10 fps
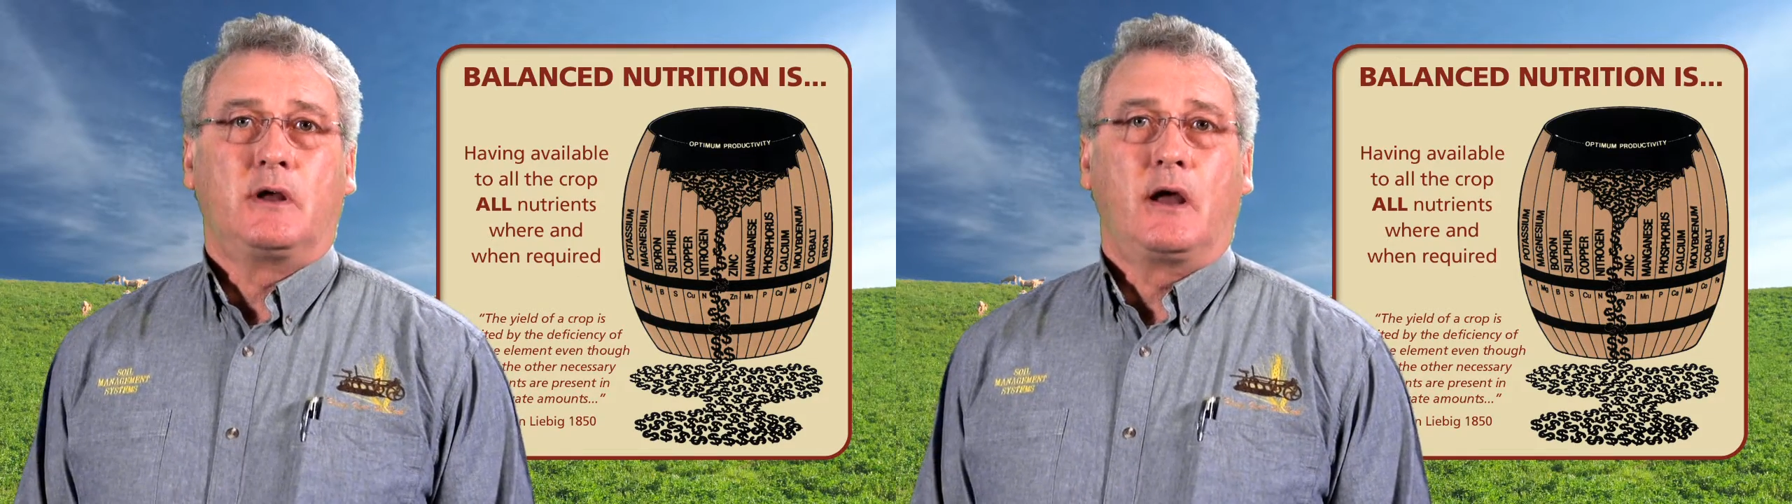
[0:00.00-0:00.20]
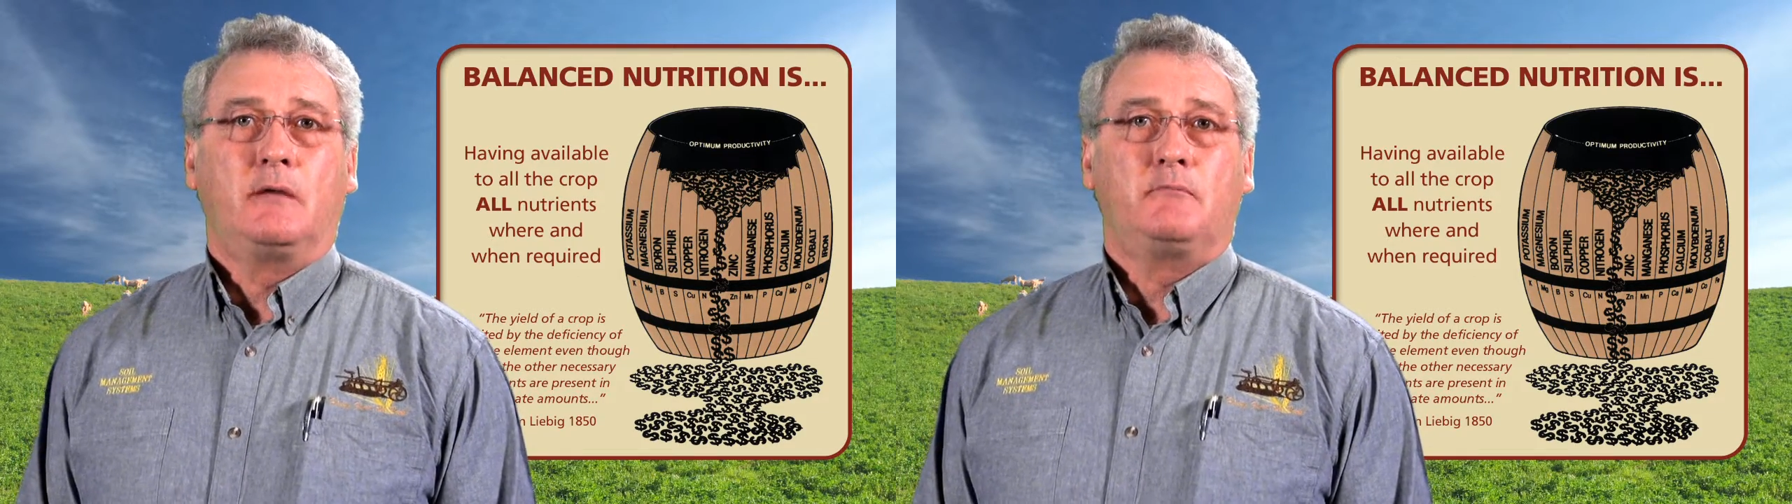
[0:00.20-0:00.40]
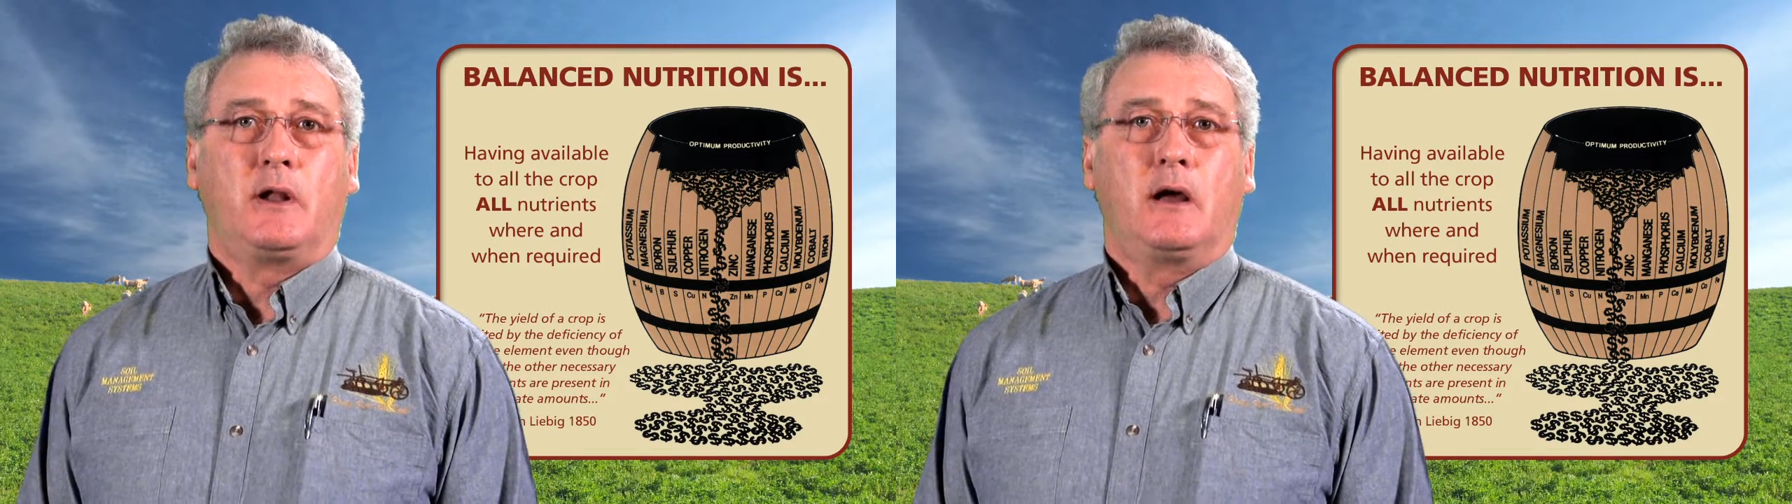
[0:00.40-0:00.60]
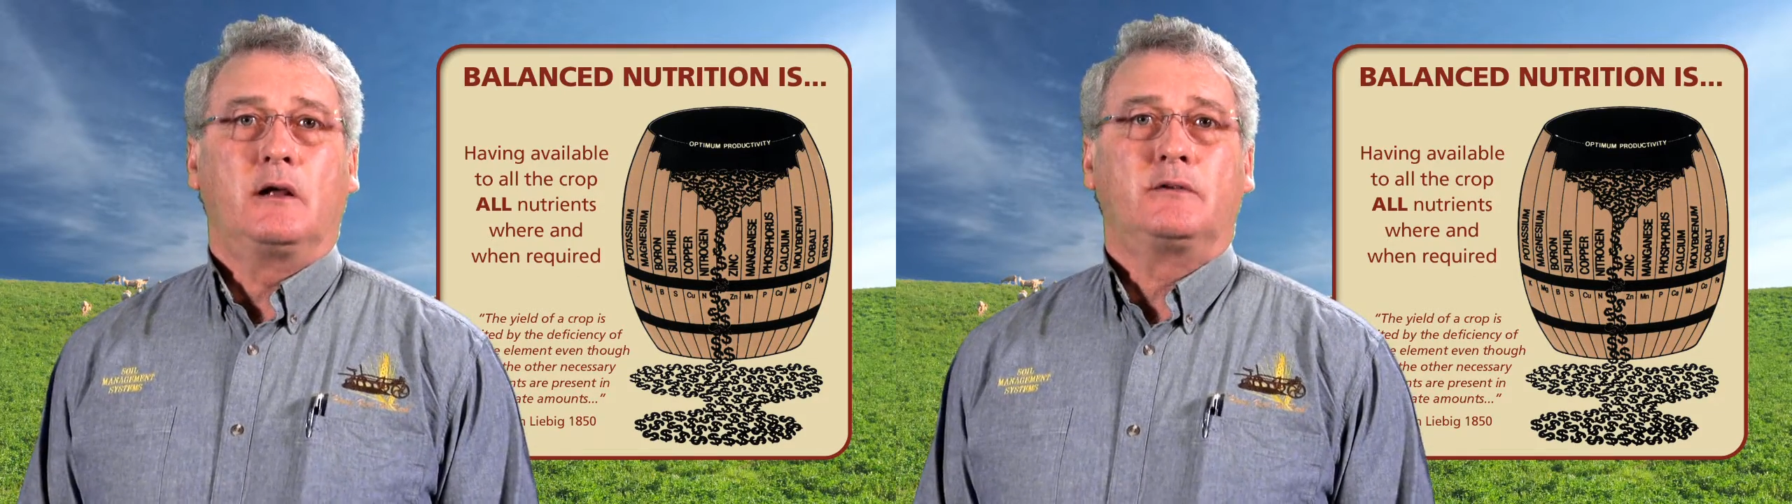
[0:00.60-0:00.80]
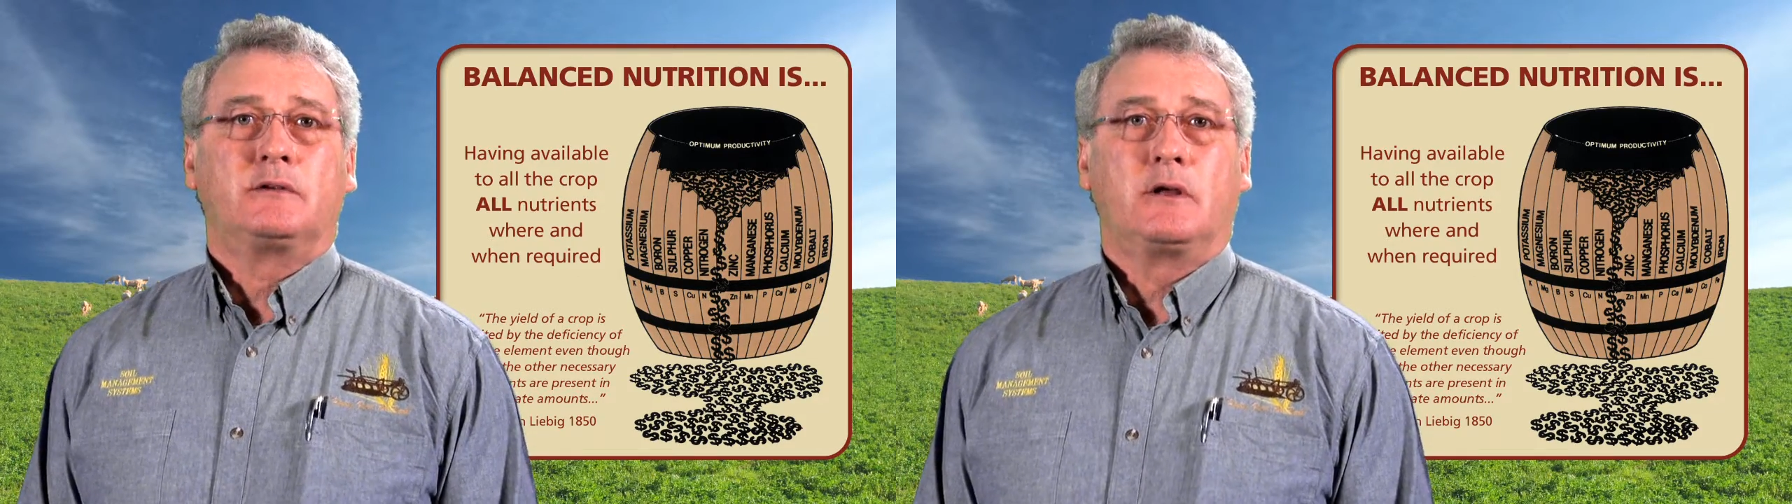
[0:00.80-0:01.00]
and
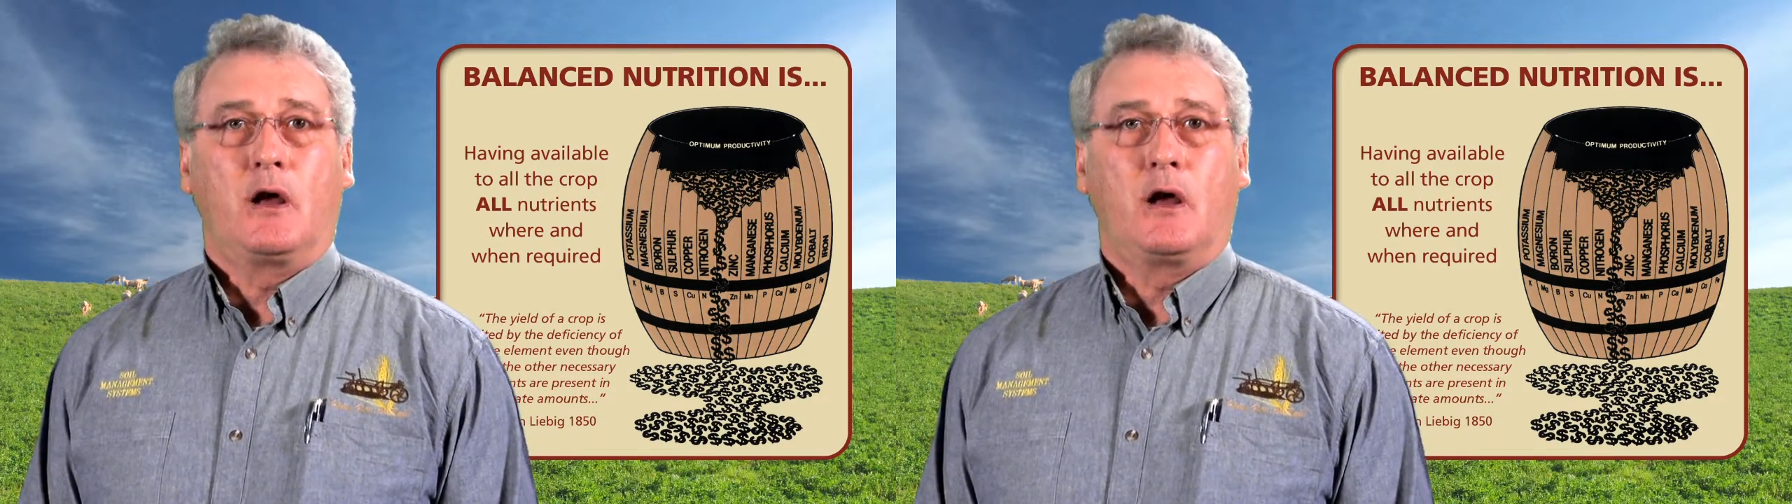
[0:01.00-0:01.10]
plants are